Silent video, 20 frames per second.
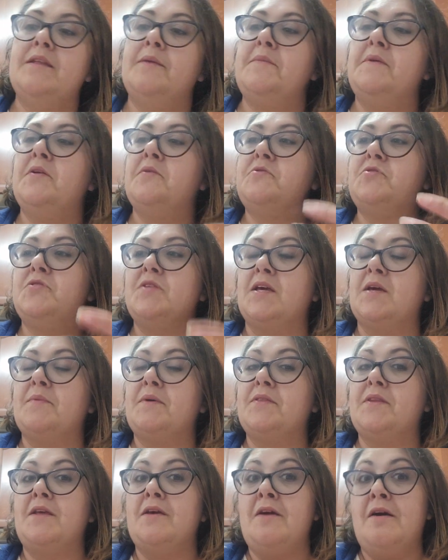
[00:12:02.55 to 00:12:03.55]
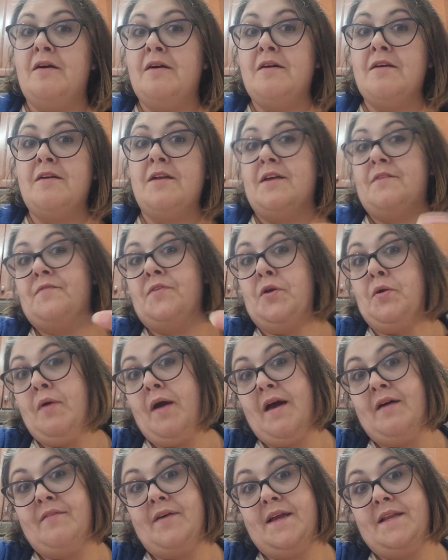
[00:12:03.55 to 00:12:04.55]
Let me know what you think about the yarn. If you
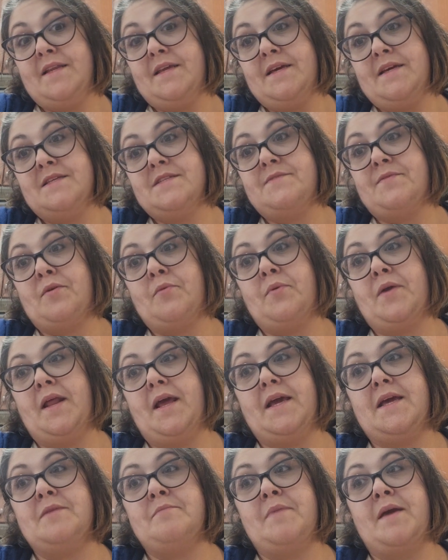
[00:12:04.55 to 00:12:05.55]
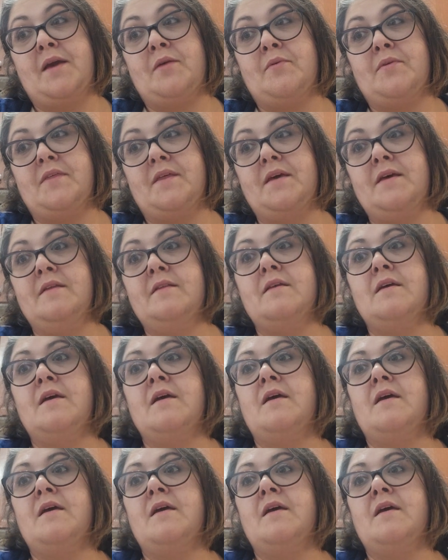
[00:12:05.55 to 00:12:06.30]
have ideas for what I could make with it.